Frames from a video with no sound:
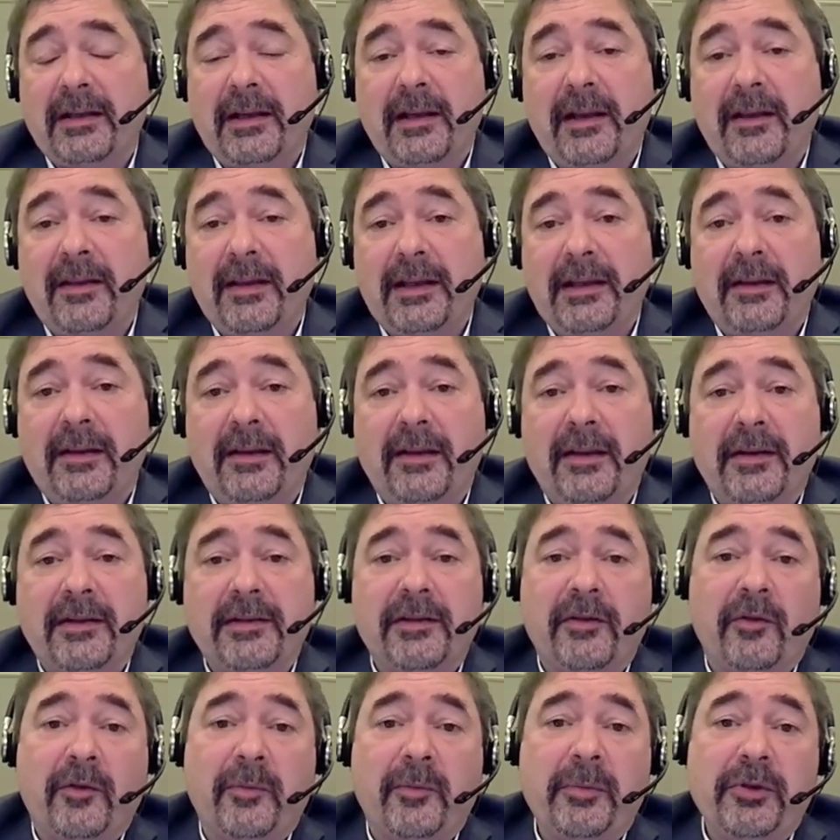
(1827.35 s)
And I think there's
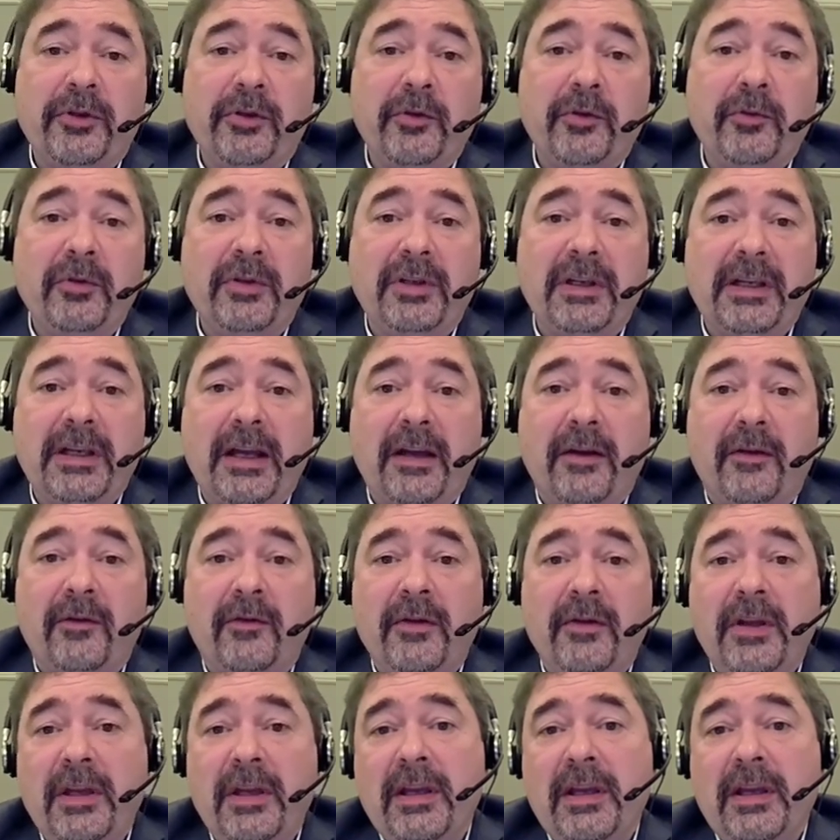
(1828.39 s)
an opportunity now,